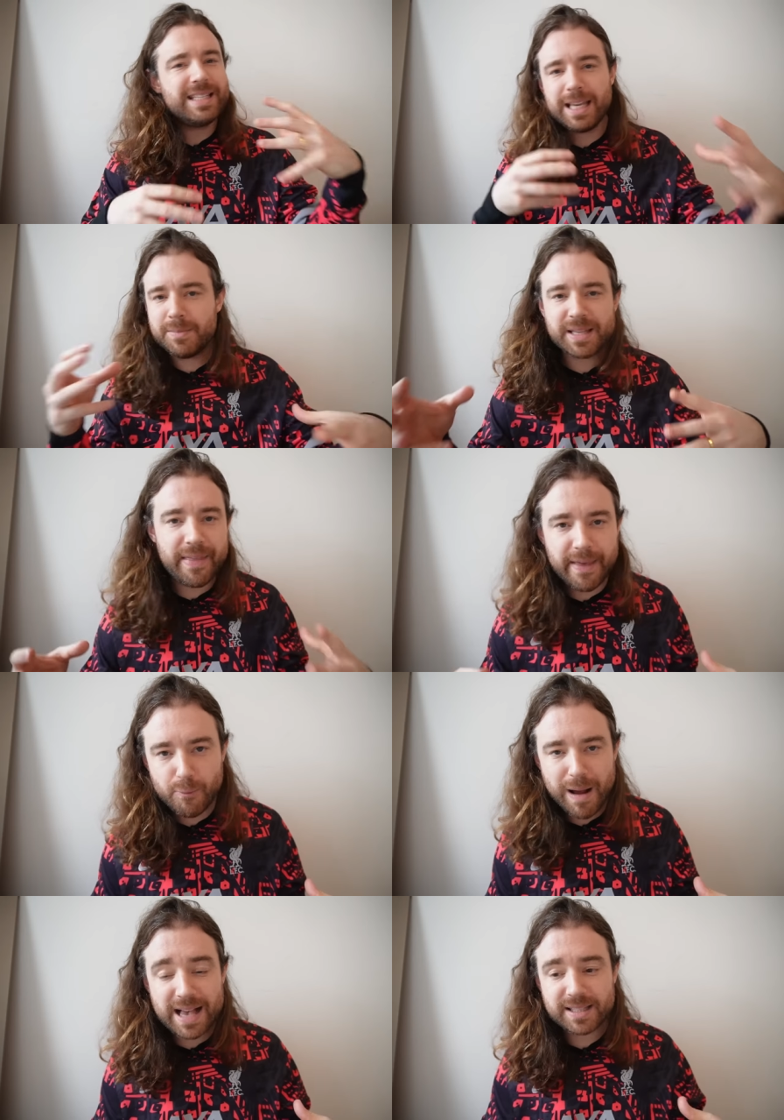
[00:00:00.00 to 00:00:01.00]
Teams get their
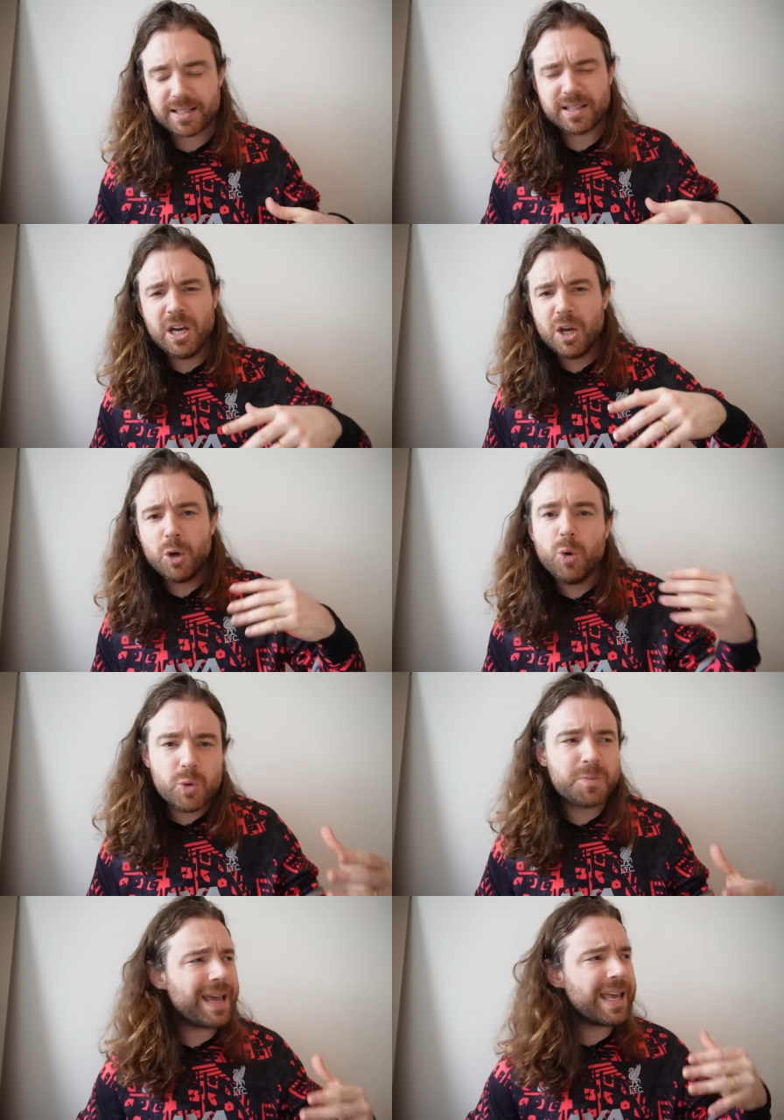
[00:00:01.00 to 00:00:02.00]
rest.
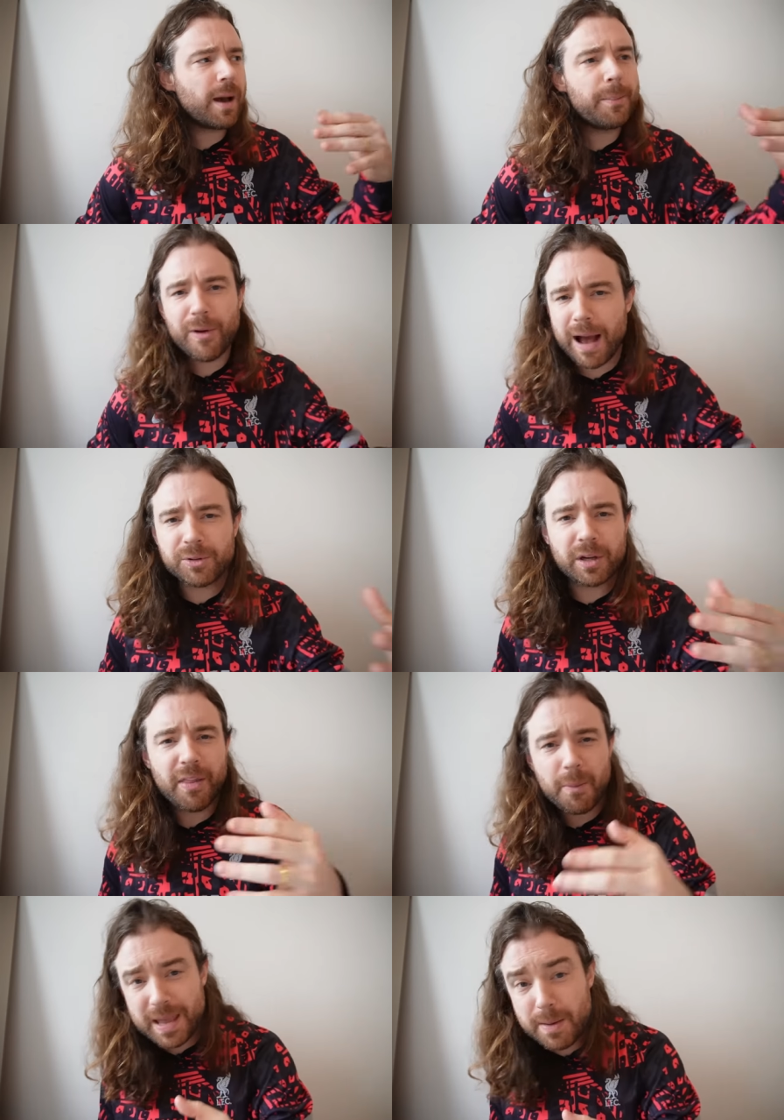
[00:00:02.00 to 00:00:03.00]
Who's making up ground? than
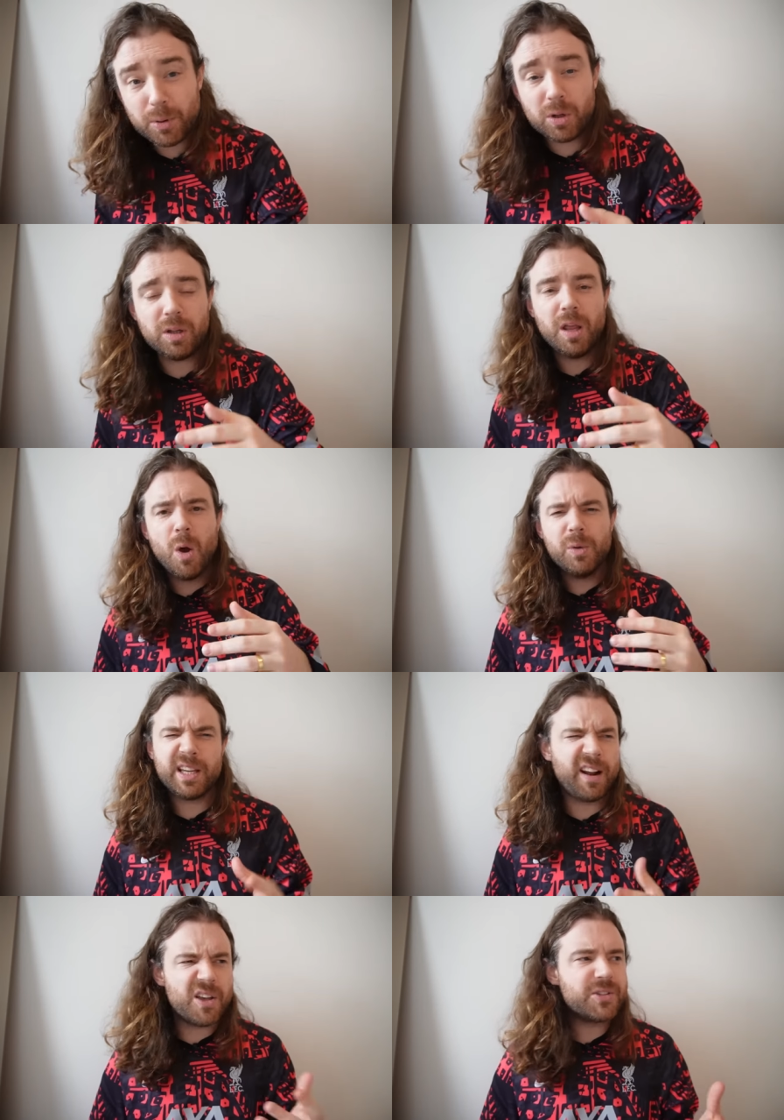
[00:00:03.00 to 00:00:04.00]
other people.
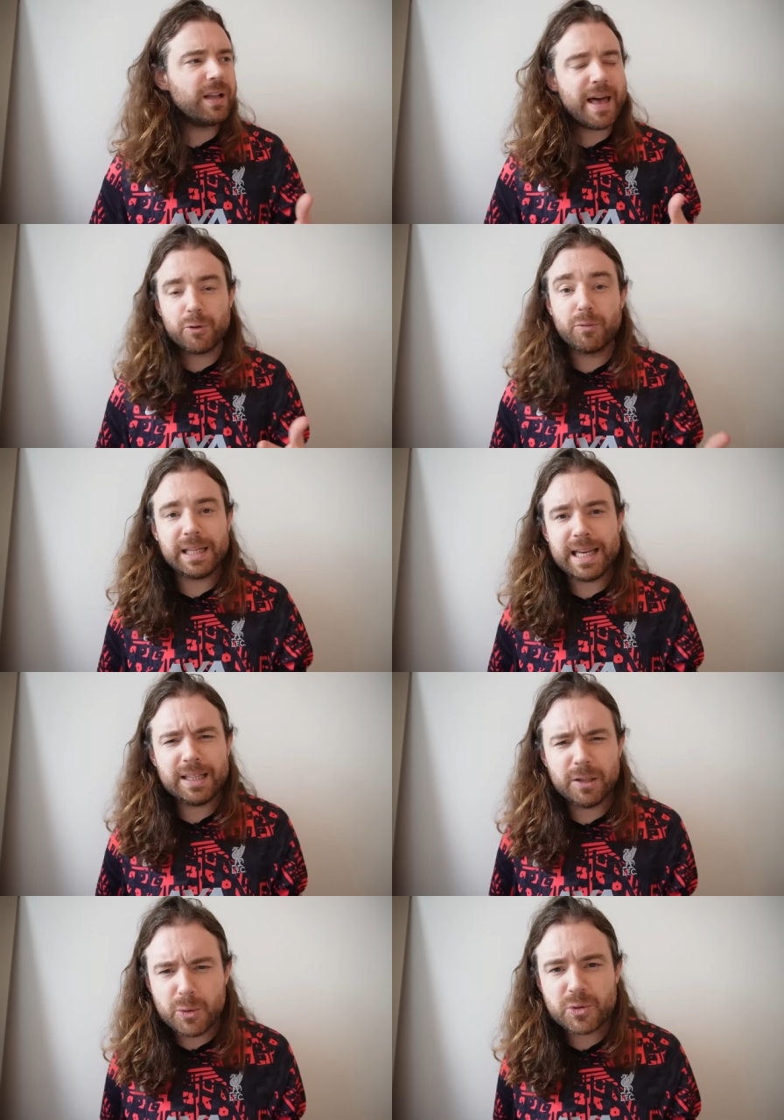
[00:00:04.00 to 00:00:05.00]
Did Arsenal ever really
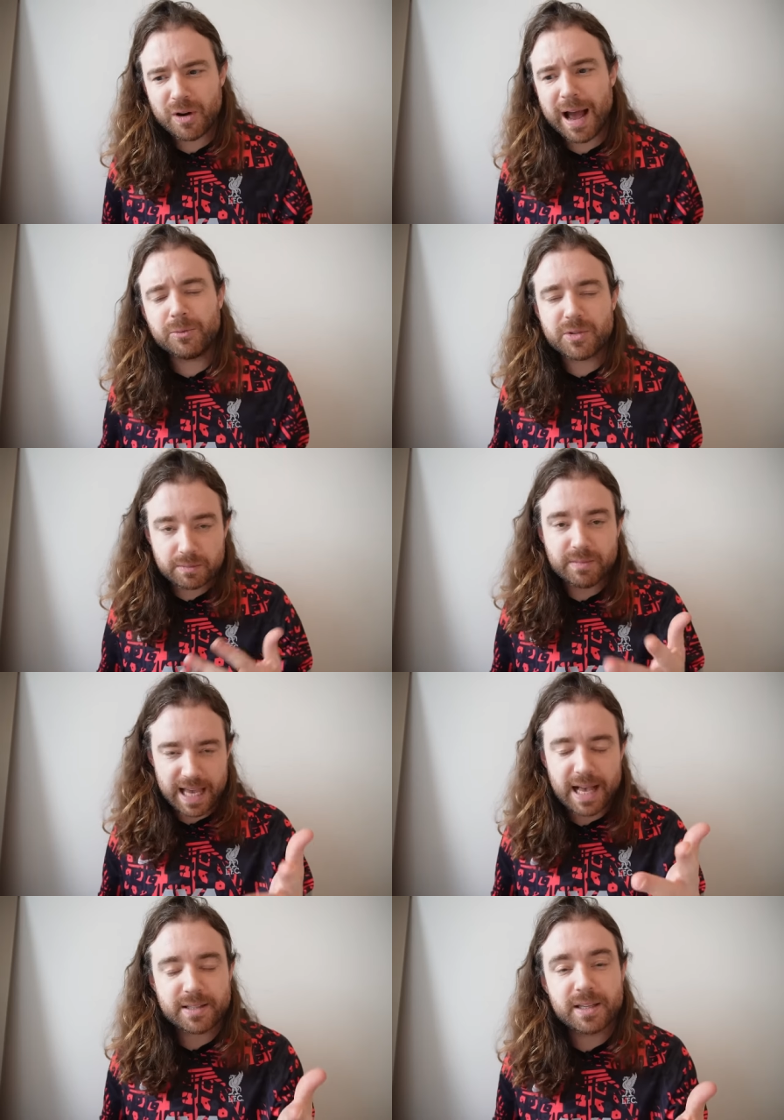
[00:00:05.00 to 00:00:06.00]
lose ground?
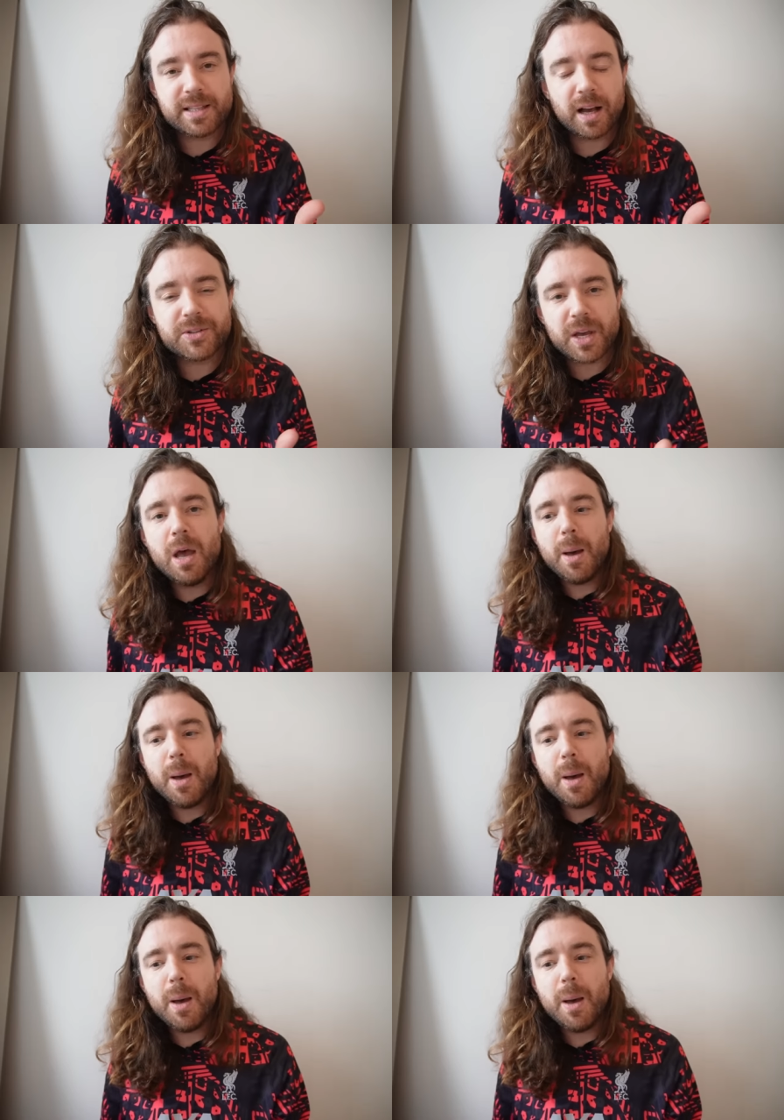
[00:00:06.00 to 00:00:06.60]
Yes, is the answer.